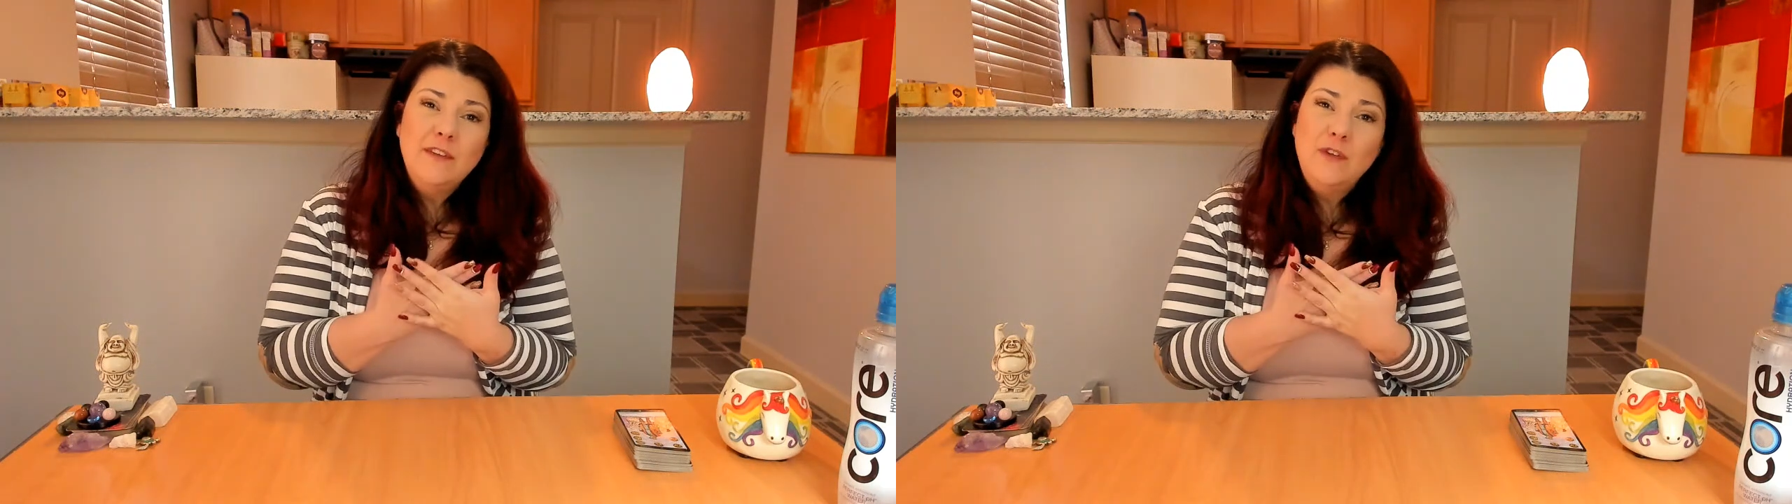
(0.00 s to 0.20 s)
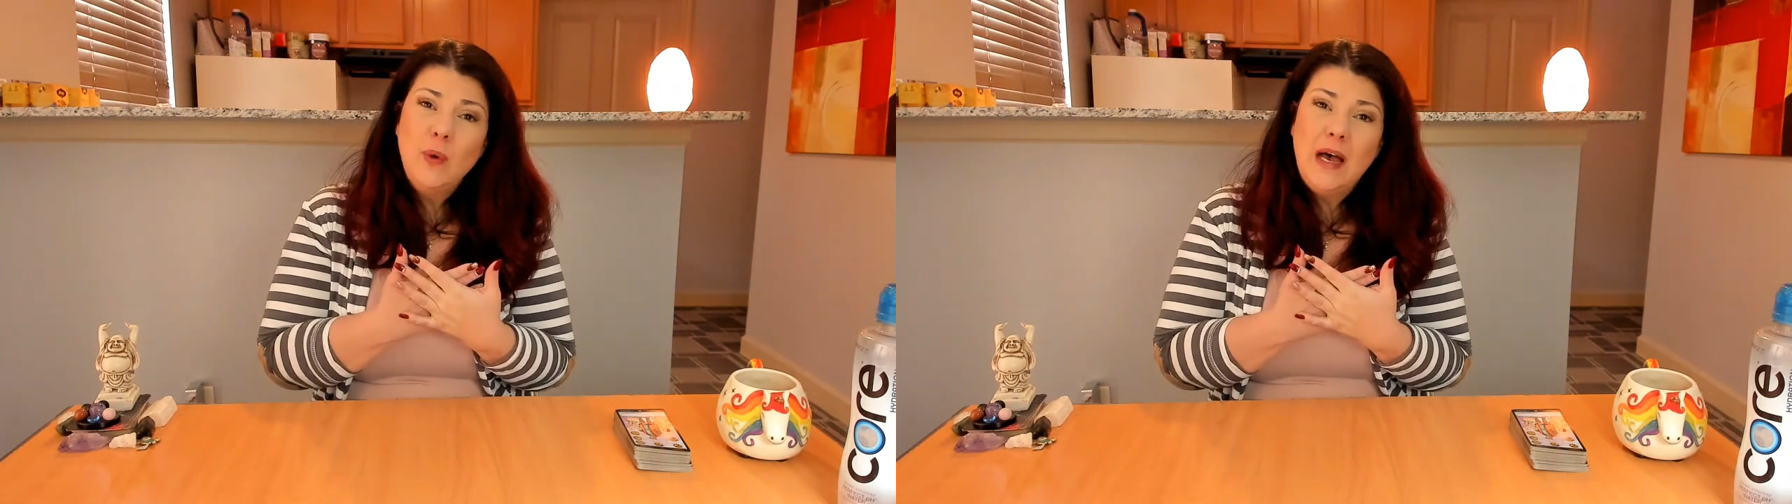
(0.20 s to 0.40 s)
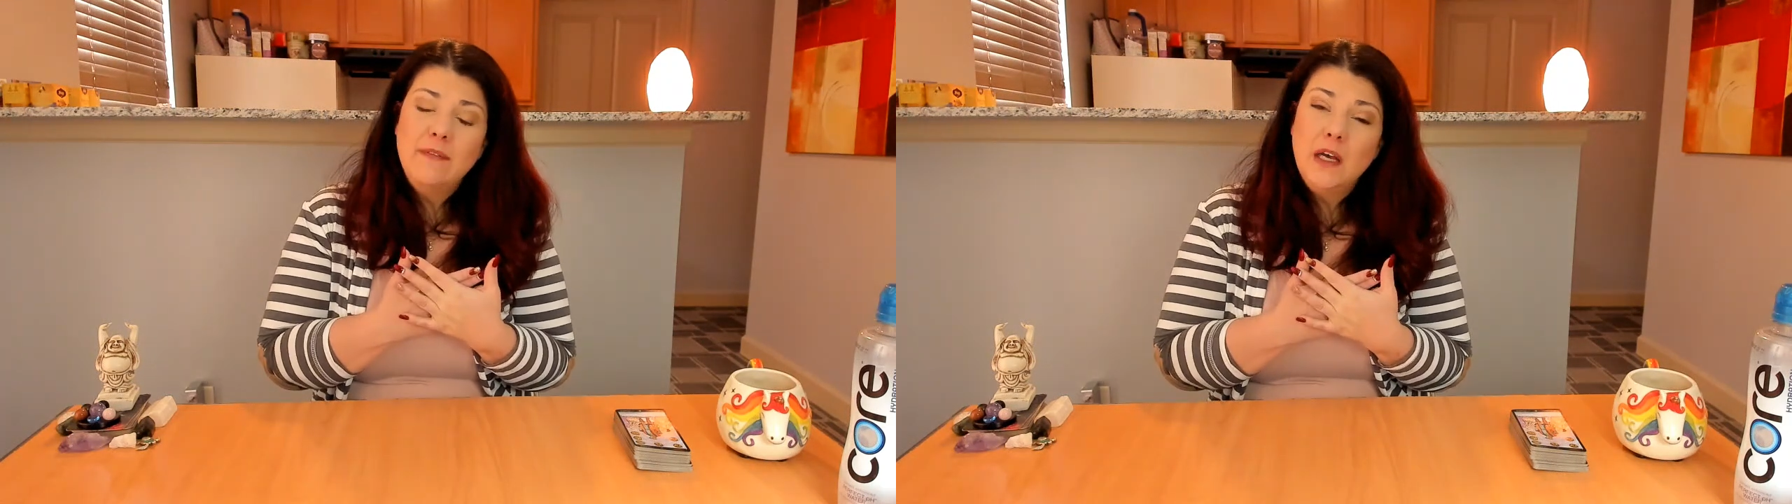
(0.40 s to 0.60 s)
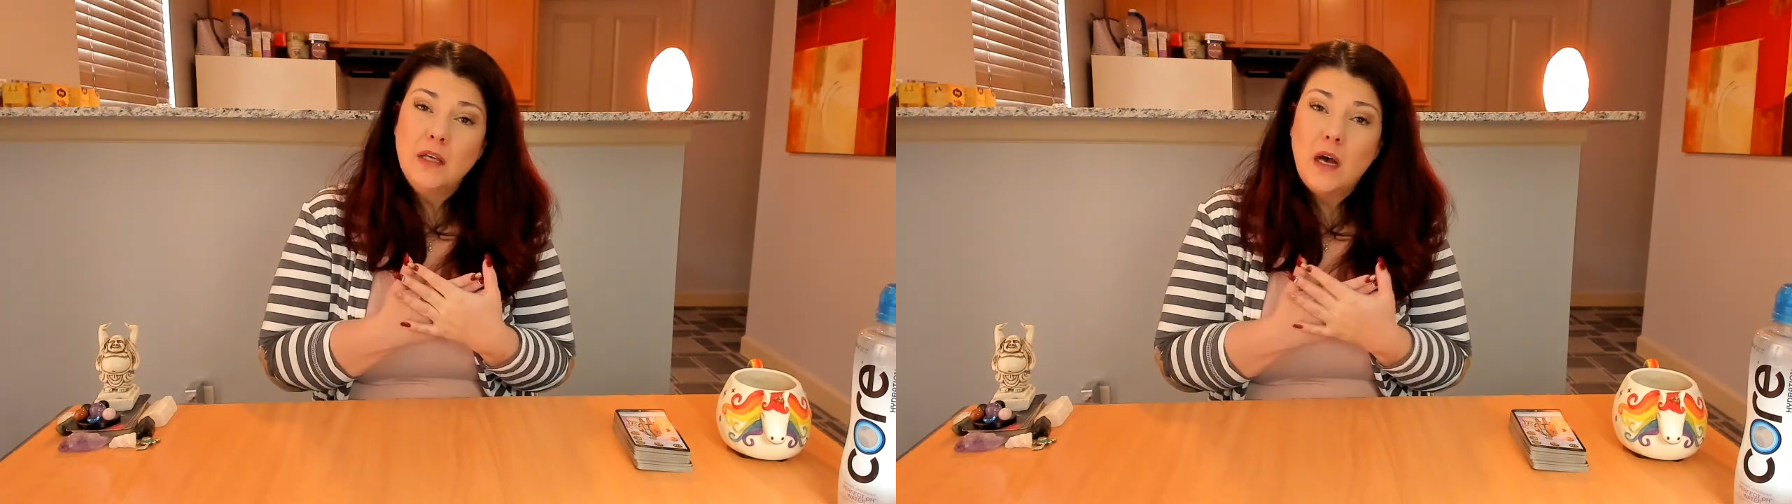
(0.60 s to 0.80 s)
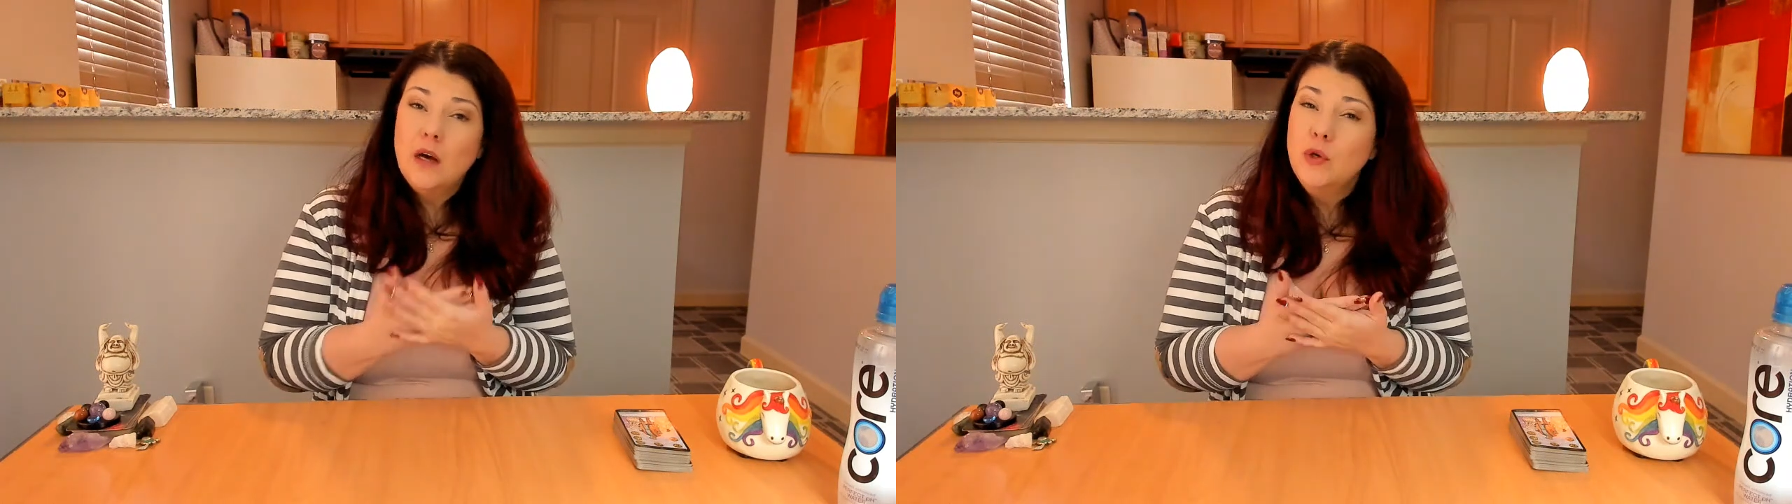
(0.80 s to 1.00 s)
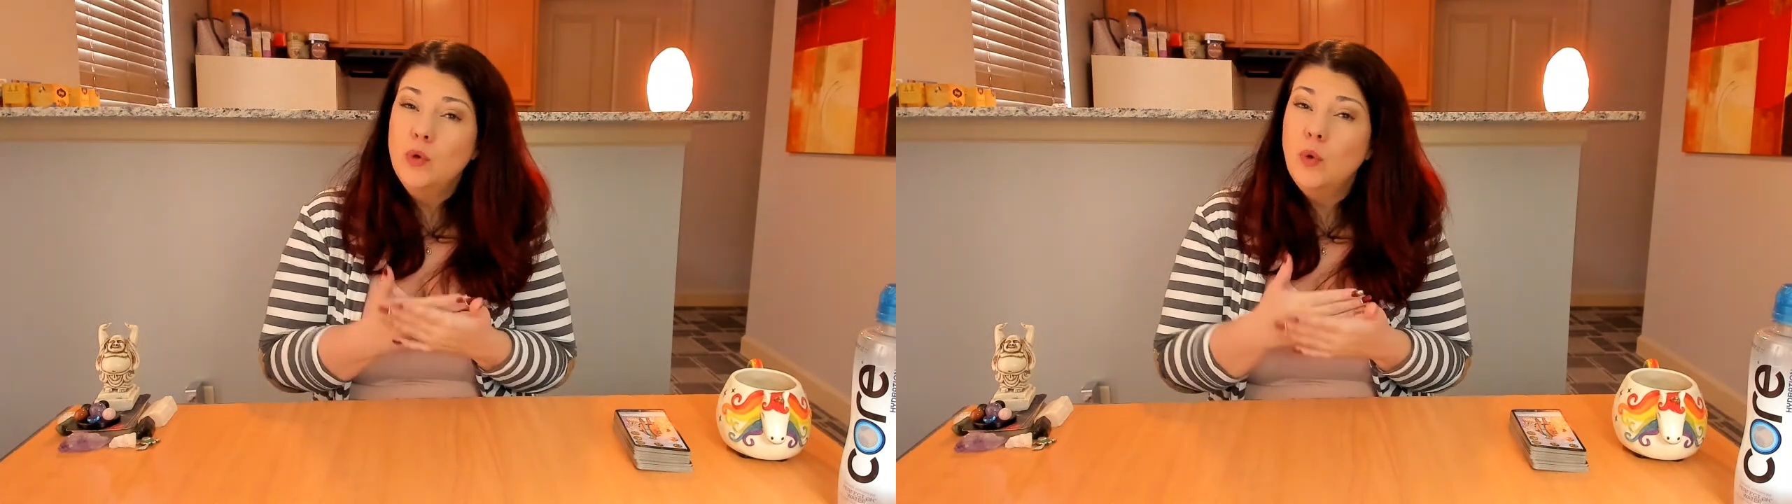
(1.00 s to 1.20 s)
if you have a Yahoo